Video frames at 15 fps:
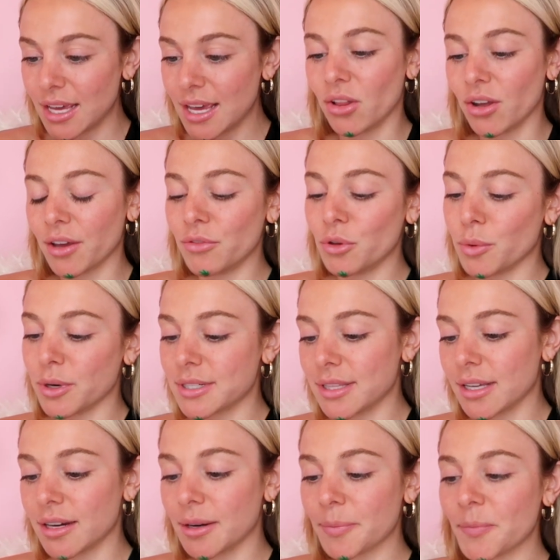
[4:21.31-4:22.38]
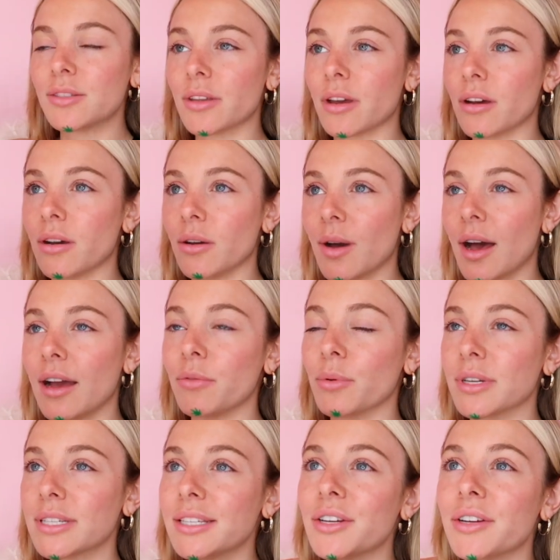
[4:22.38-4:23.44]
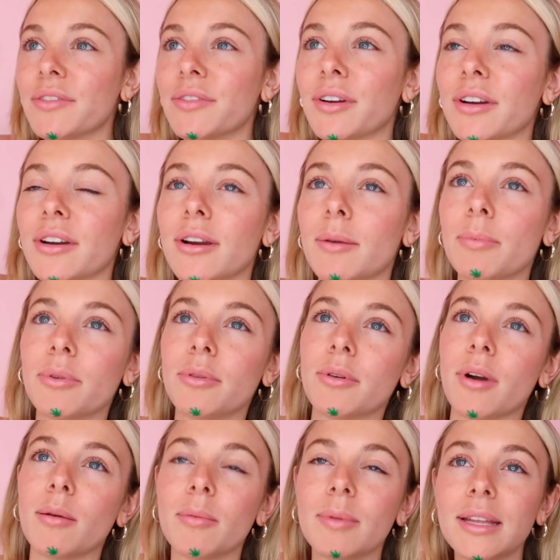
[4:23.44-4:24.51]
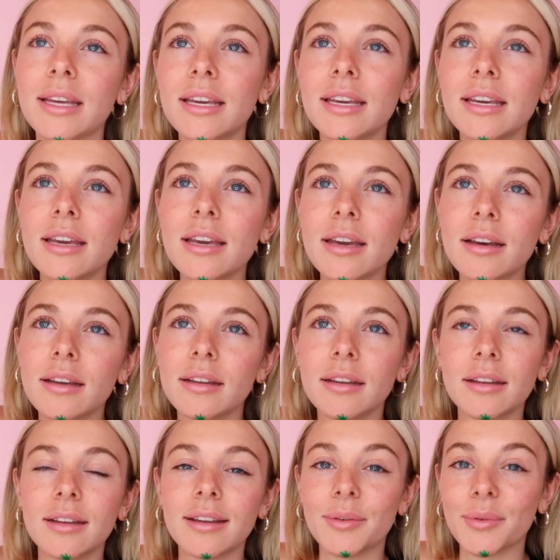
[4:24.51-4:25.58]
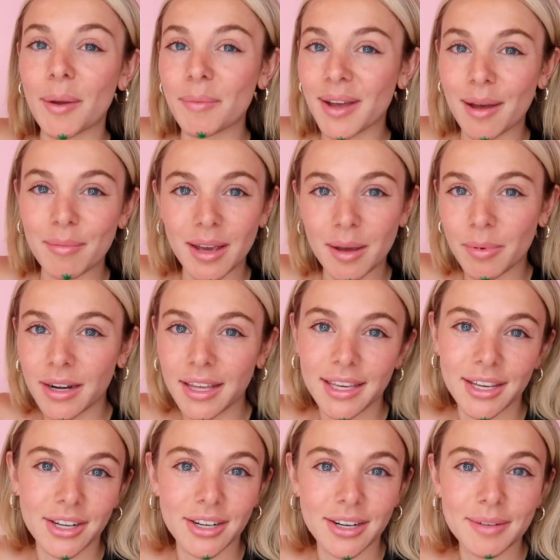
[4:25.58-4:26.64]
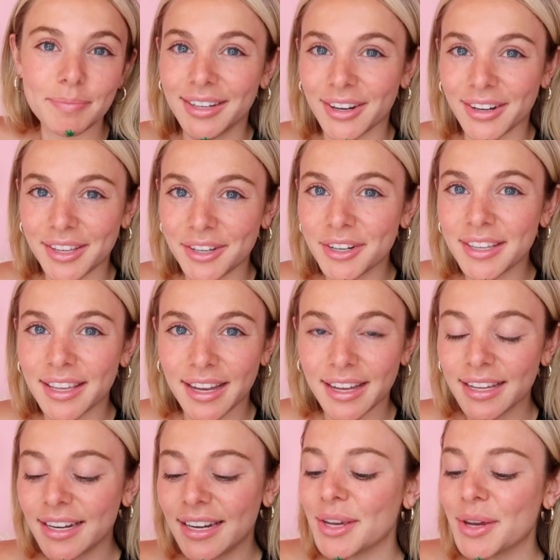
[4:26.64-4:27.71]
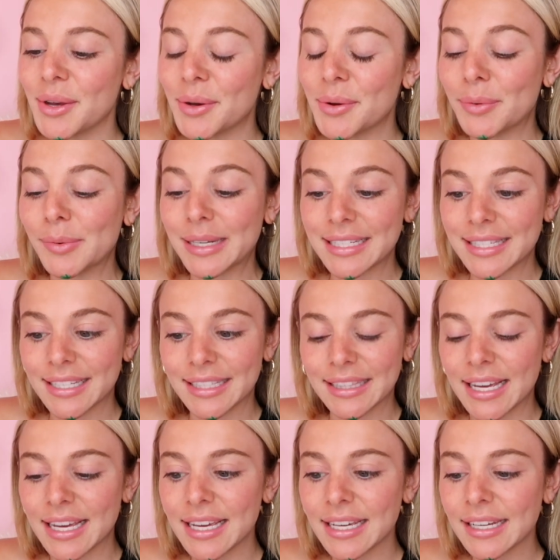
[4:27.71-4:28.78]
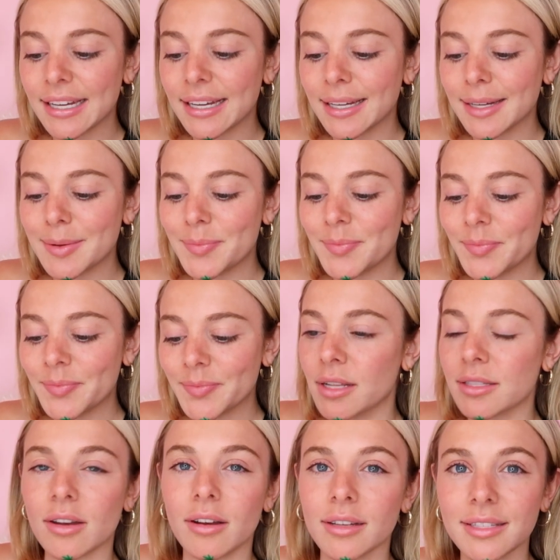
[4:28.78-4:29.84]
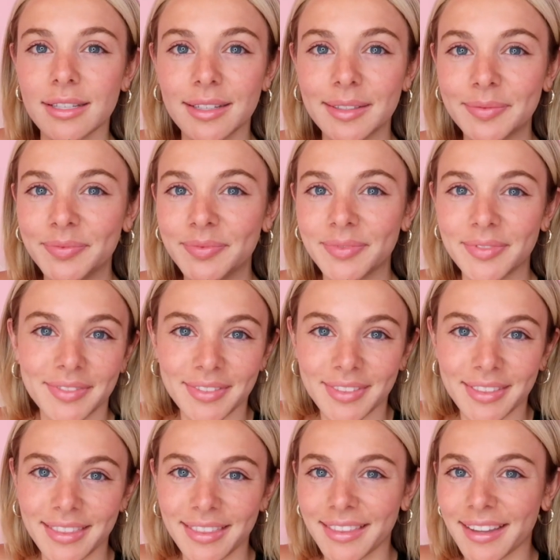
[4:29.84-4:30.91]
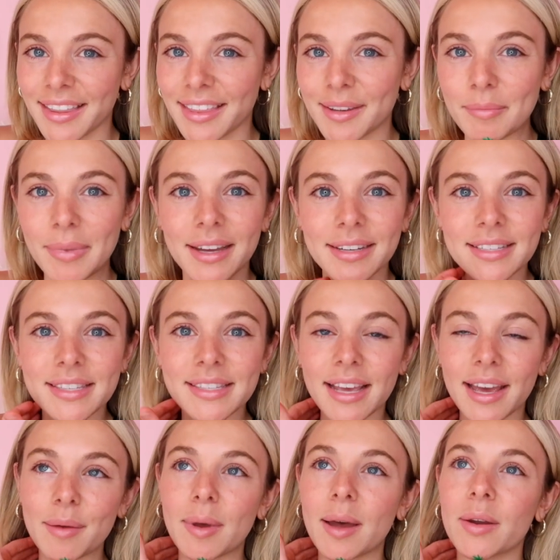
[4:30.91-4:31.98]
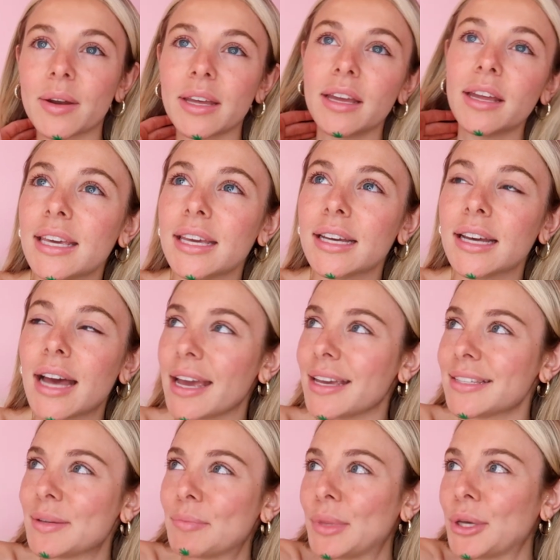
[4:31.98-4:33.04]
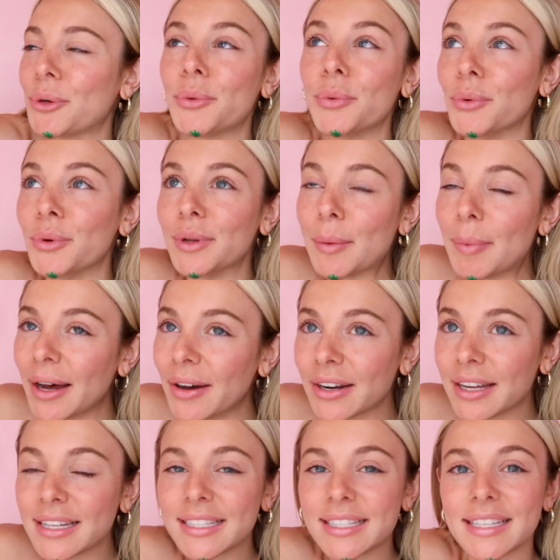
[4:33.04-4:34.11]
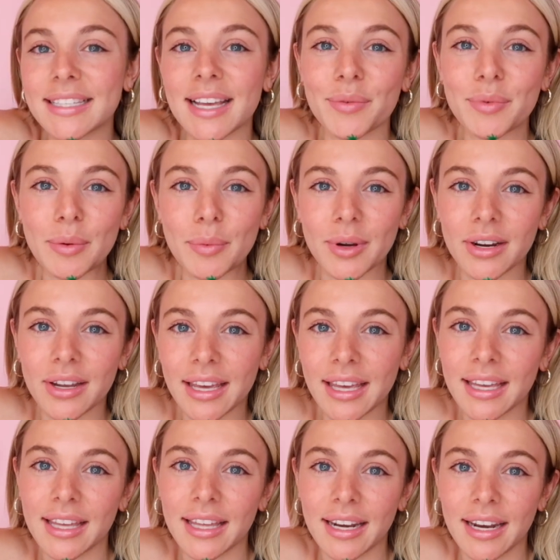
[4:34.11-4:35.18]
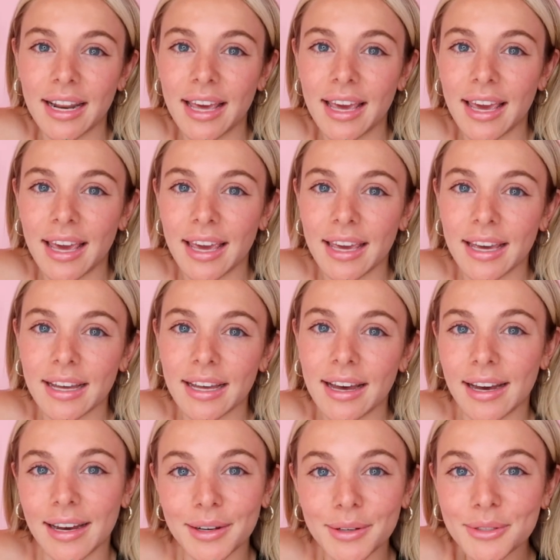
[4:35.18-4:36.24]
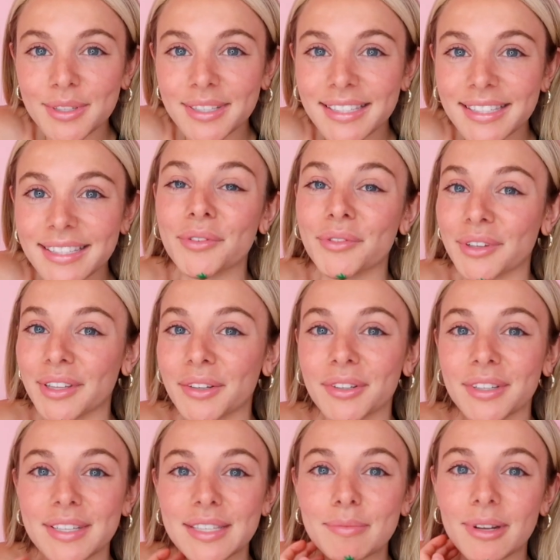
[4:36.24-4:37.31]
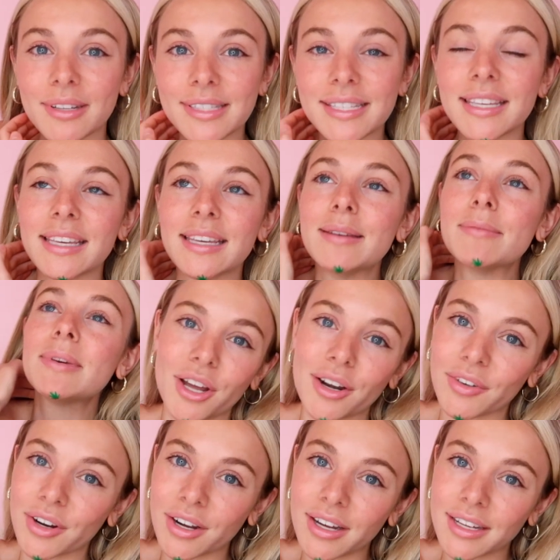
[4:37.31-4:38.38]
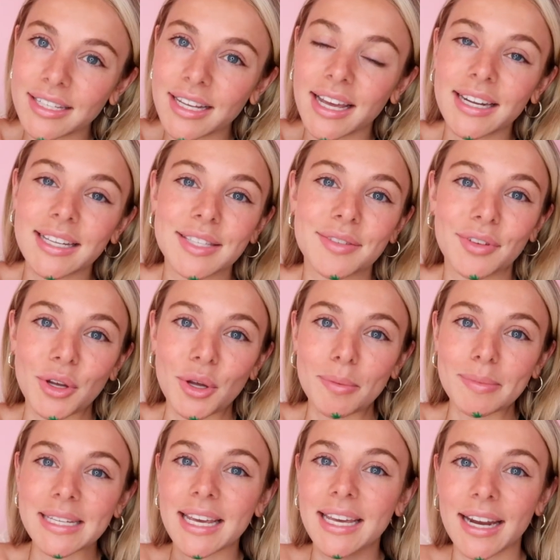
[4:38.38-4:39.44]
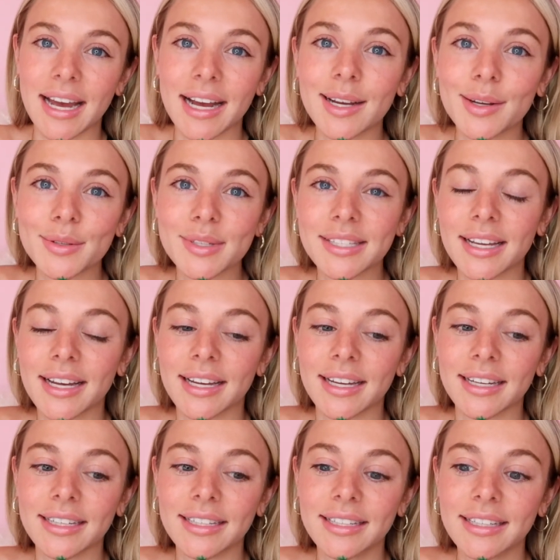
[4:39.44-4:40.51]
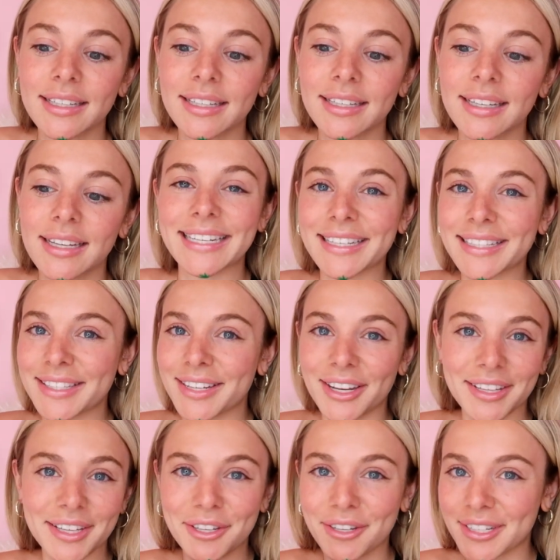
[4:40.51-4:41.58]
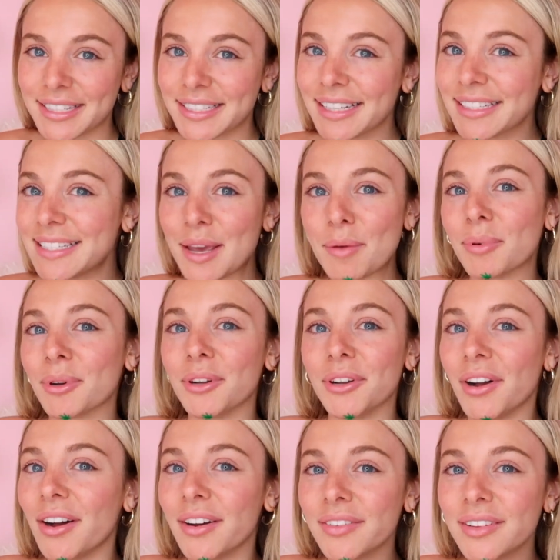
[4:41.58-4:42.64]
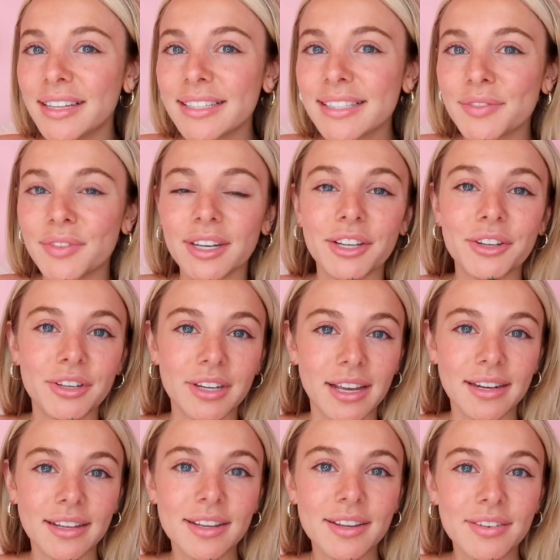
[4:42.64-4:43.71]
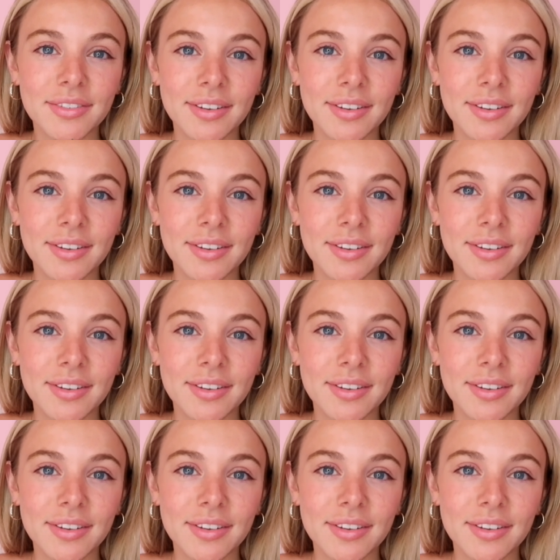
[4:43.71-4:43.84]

How long have you worked there? So I've worked here for probably, I'm coming up on a year, not a year yet. What is it like? Um, it's awesome nothing bad to say about it. Yeah, I guess something cool about us is that we work in a house. We're a really, really small team. A lot of our content is filmed in-house. Uh, and it's not like your typical office, very creative.